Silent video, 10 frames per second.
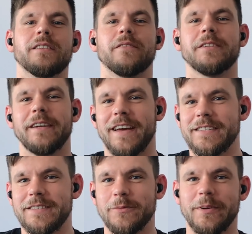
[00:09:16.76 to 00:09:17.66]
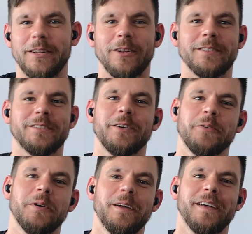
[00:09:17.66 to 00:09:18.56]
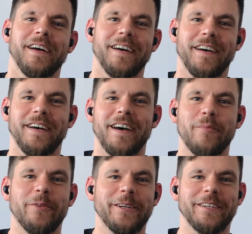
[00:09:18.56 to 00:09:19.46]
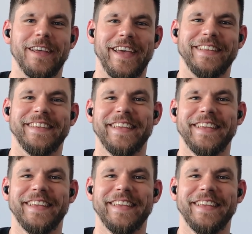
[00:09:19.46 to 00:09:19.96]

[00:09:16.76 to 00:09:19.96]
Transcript: lovely guests will also appreciate